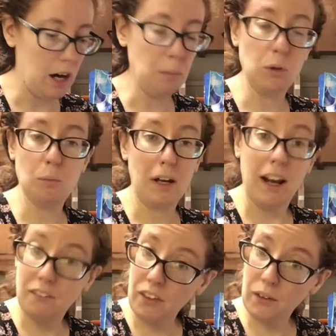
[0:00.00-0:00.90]
You might
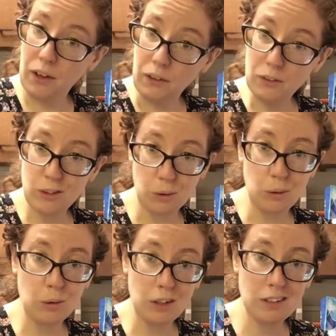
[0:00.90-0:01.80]
have other colors, so
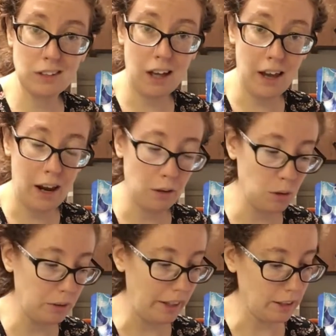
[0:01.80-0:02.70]
you can decide how
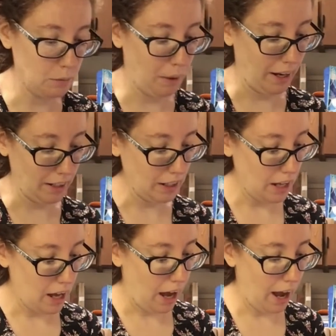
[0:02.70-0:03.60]
you would like to paint.
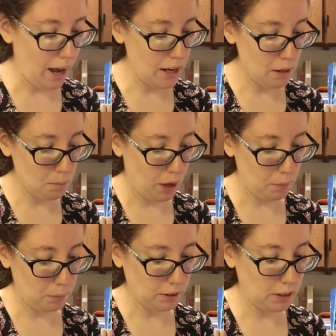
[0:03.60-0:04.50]
I am
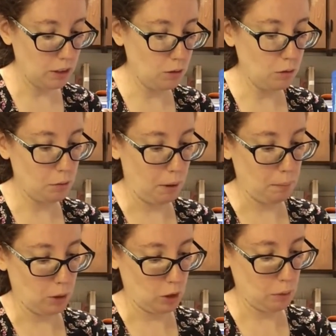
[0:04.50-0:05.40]
probably going to use my
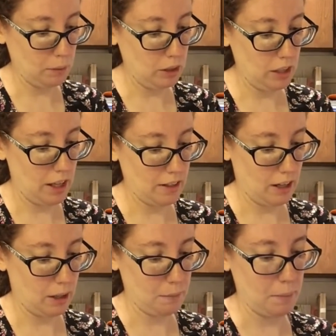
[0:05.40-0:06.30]
purple, and
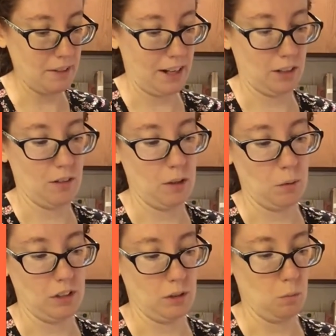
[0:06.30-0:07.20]
then I'll maybe decorate
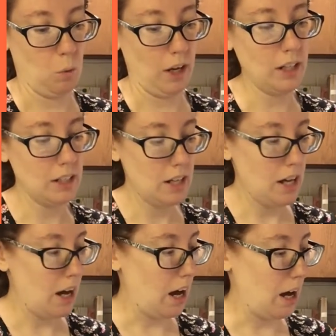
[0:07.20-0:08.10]
with some white,
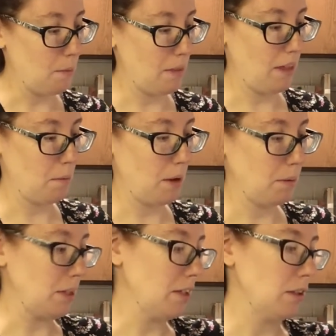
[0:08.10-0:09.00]
and then
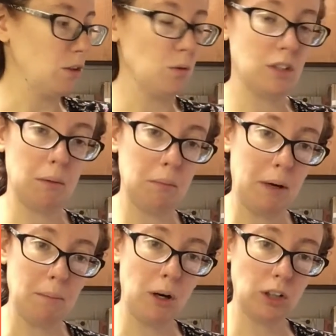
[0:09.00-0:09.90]
maybe use some of
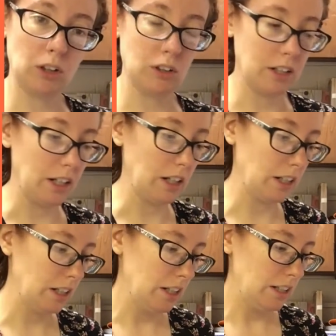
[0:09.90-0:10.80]
my markers
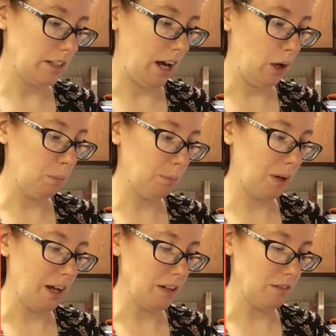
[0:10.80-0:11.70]
here to help
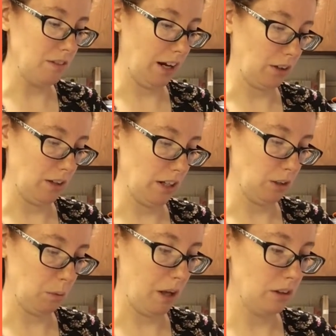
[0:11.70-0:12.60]
kind of decorate
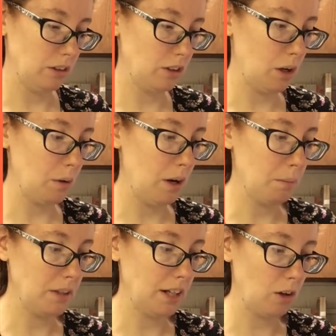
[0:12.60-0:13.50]
as well. So I'm
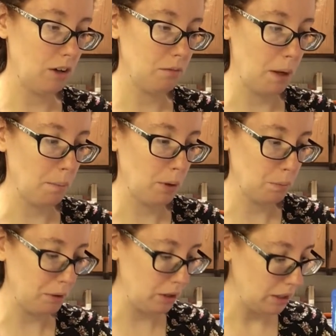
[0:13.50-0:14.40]
going to take off my purple.